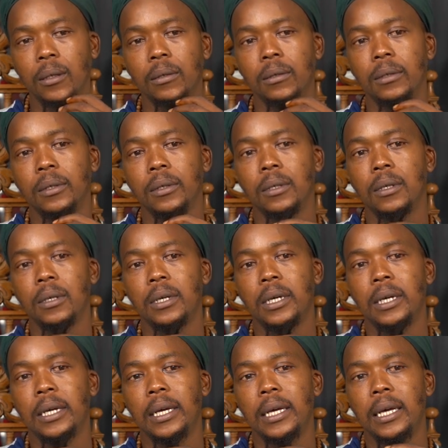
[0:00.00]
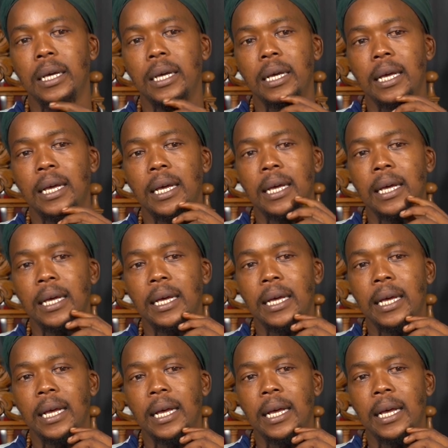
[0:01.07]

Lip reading: [no speech]